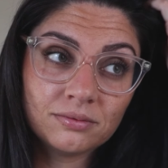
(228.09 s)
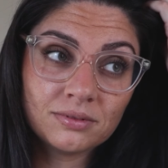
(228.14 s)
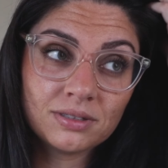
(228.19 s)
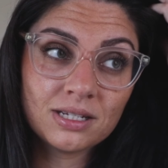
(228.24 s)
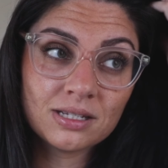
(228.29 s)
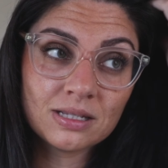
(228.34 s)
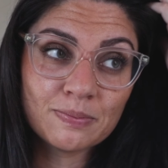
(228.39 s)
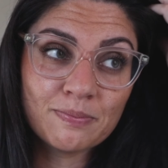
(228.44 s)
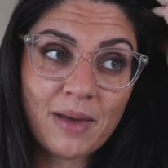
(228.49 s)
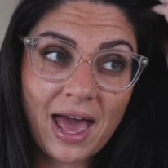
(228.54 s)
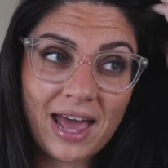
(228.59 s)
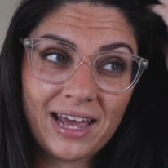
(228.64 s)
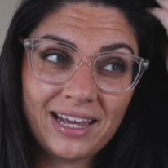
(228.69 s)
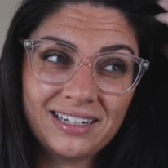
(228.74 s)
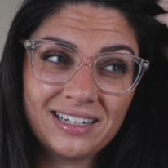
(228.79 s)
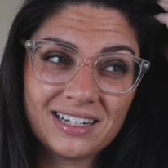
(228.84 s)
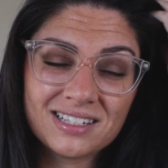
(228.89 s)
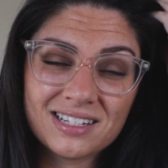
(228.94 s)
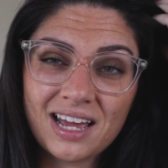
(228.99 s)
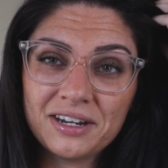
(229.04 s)
since May,
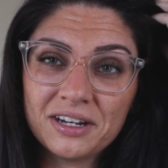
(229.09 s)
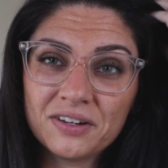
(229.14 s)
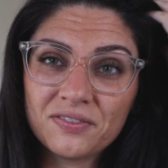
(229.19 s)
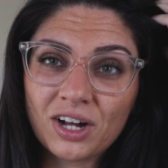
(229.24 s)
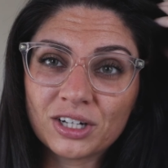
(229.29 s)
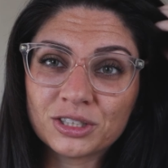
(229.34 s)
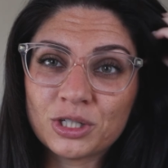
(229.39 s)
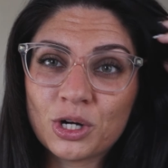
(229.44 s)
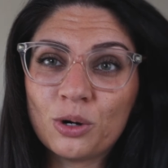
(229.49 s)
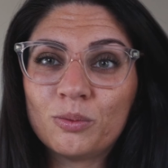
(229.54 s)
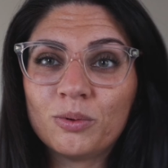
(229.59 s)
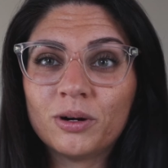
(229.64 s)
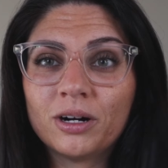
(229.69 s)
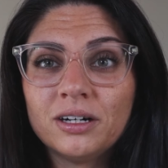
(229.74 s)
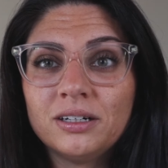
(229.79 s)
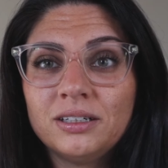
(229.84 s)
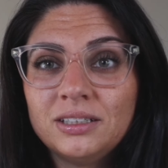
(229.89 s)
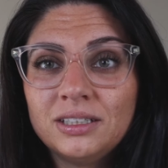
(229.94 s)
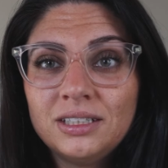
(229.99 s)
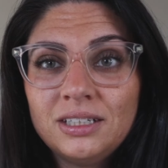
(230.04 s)
and it's end of
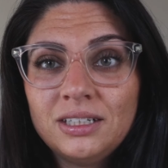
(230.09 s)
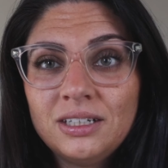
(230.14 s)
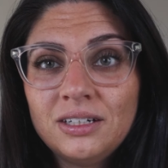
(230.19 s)
October.